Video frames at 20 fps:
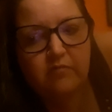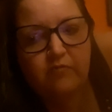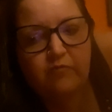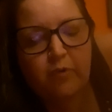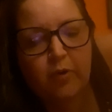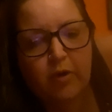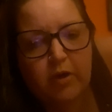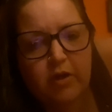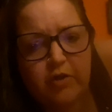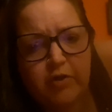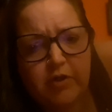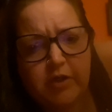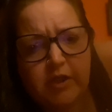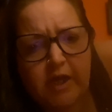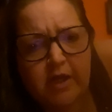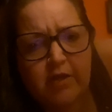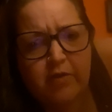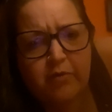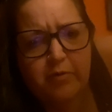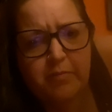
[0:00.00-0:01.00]

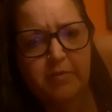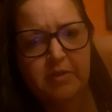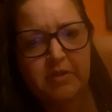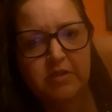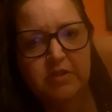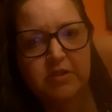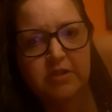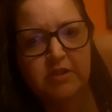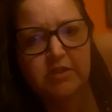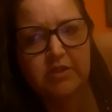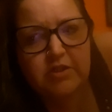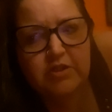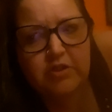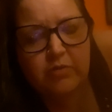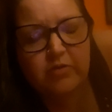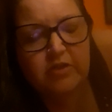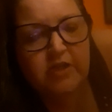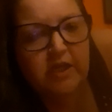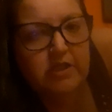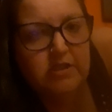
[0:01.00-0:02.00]
400-calorie meals that
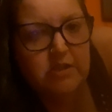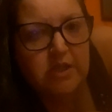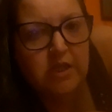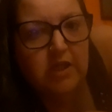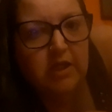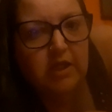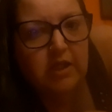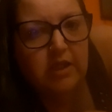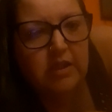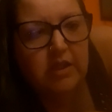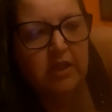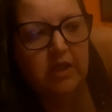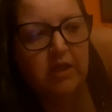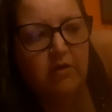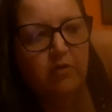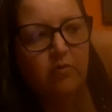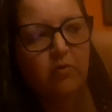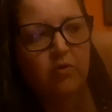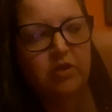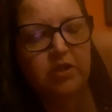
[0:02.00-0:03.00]
don't taste like anything
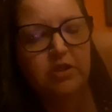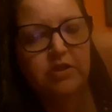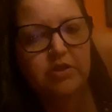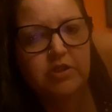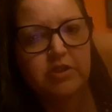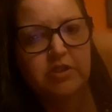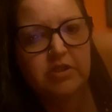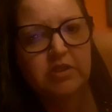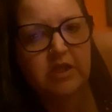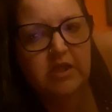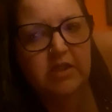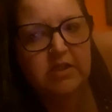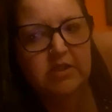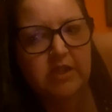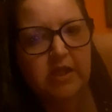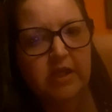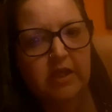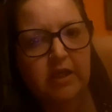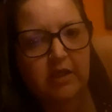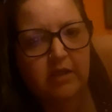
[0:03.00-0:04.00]
or that just taste
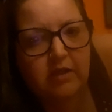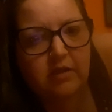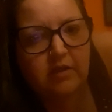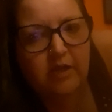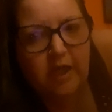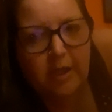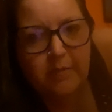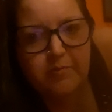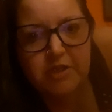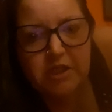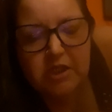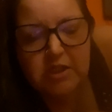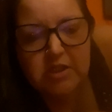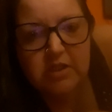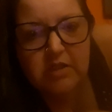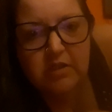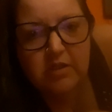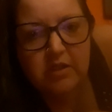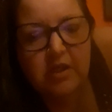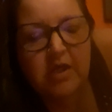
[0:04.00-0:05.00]
like
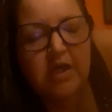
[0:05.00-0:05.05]
capsaicin.